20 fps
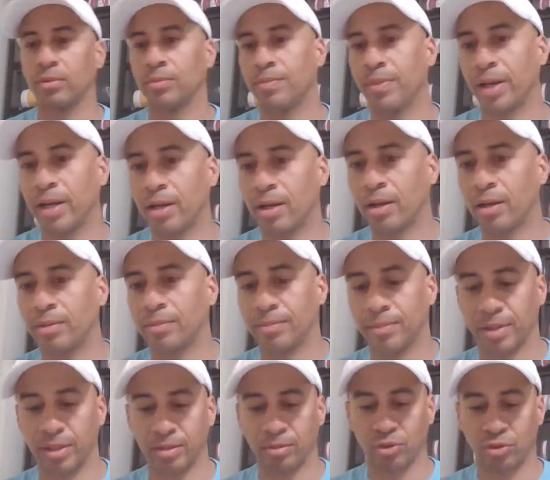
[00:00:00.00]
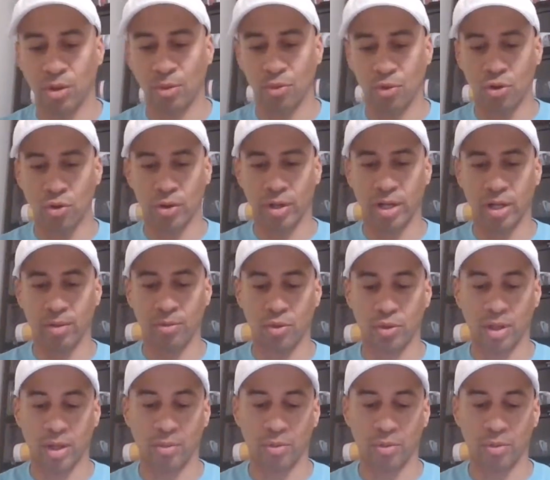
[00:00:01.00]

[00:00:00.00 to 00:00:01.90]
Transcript: Bet it up, Bishop. So I'm going to go ahead.